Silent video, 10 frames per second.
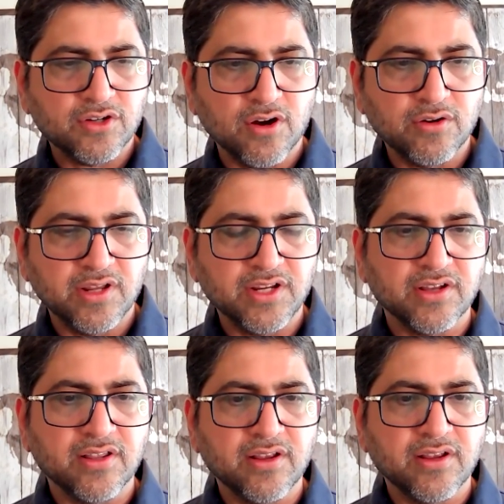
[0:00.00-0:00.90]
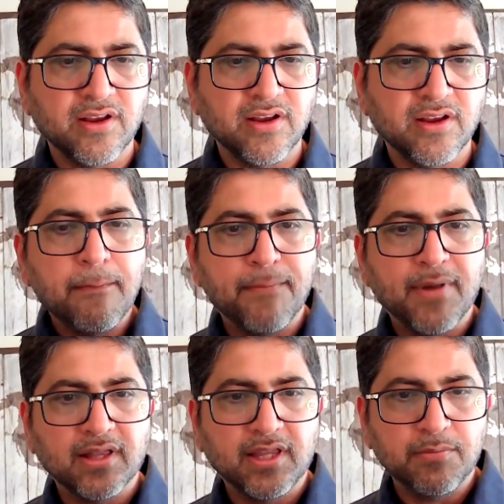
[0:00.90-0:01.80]
talk to each other.
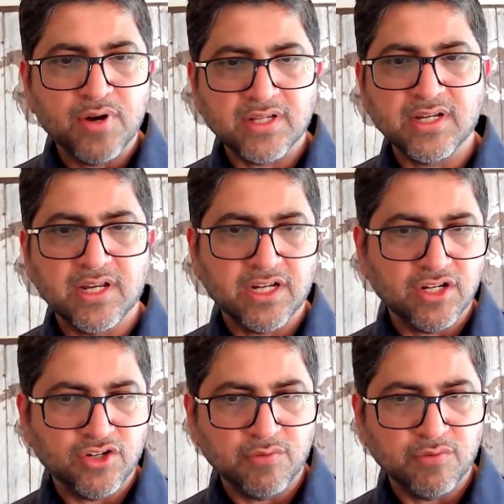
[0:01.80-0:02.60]
But the presentation